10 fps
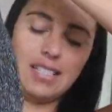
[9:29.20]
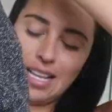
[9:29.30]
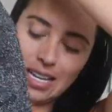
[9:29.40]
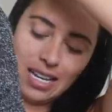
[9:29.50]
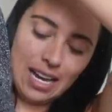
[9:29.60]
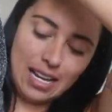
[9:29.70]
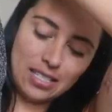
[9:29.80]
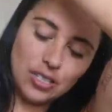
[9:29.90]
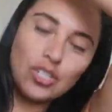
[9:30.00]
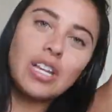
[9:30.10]
like
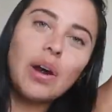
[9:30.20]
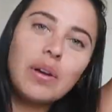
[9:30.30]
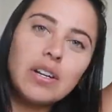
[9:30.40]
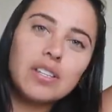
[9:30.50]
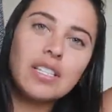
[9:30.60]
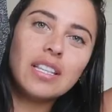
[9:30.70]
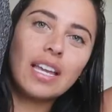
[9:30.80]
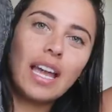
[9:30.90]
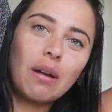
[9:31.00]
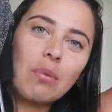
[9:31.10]
guys, just how it looks in the
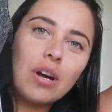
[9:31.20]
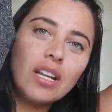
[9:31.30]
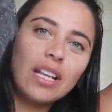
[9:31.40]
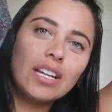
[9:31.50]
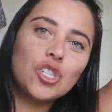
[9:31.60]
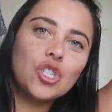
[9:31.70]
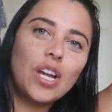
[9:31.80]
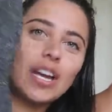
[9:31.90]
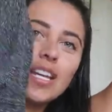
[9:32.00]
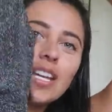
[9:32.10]
camera, like
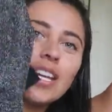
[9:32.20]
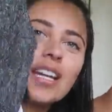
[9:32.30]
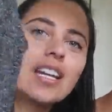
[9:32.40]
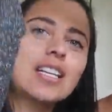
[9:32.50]
shiny,